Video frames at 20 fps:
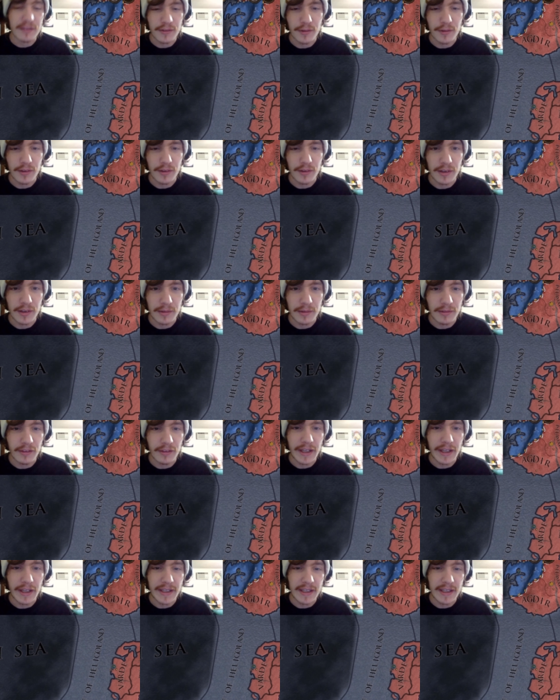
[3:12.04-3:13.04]
or
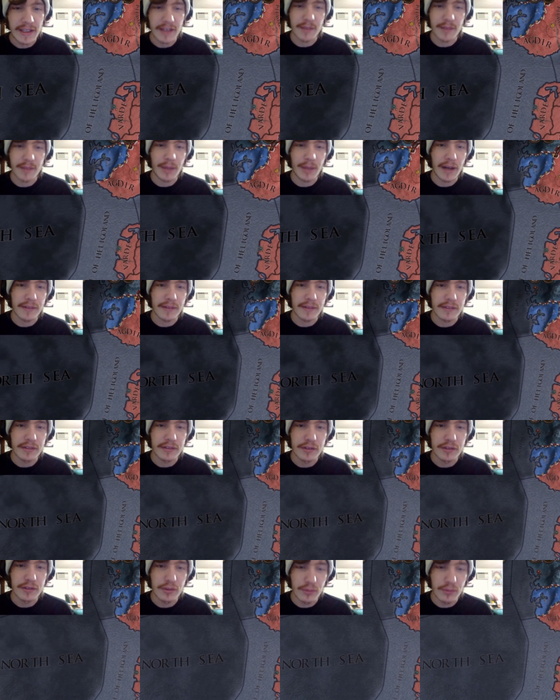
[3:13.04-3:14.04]
liking about the
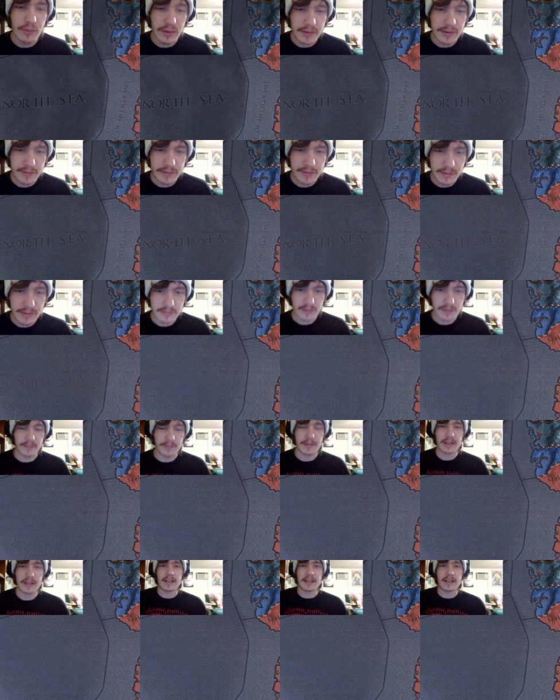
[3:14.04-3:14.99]
new one? I mean, in